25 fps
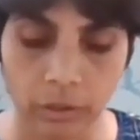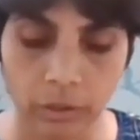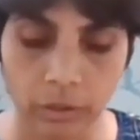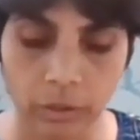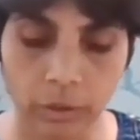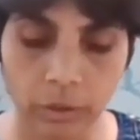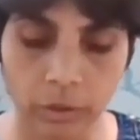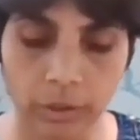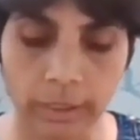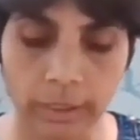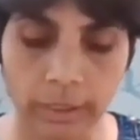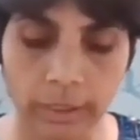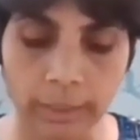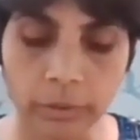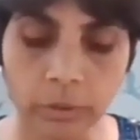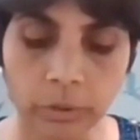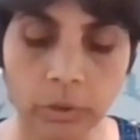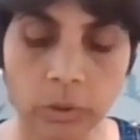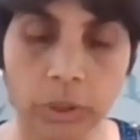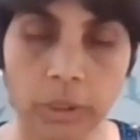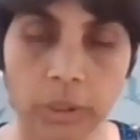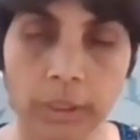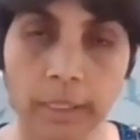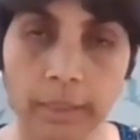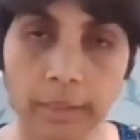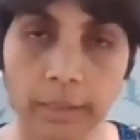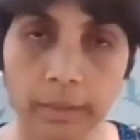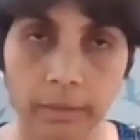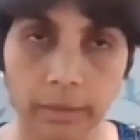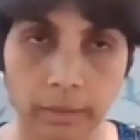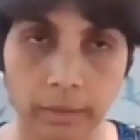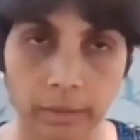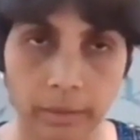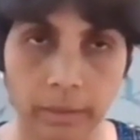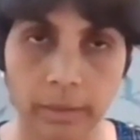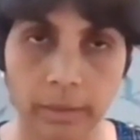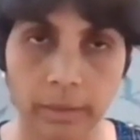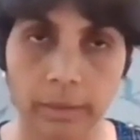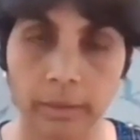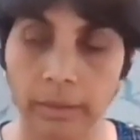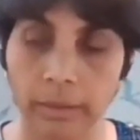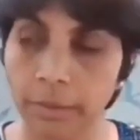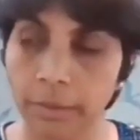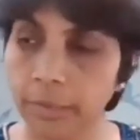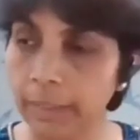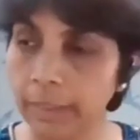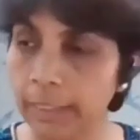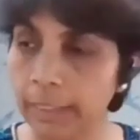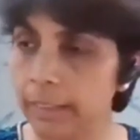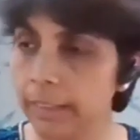So Santosha,
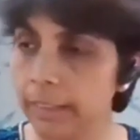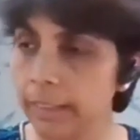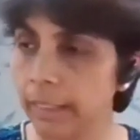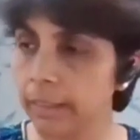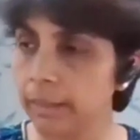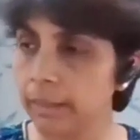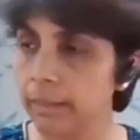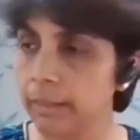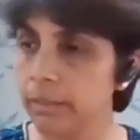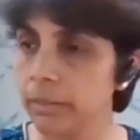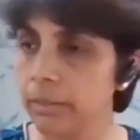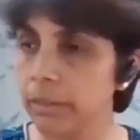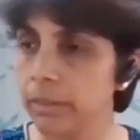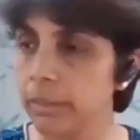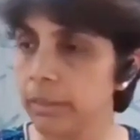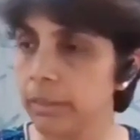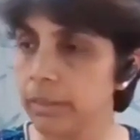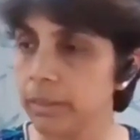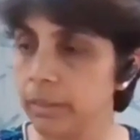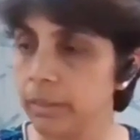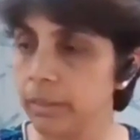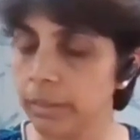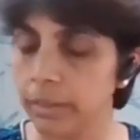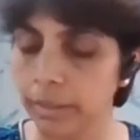if I can just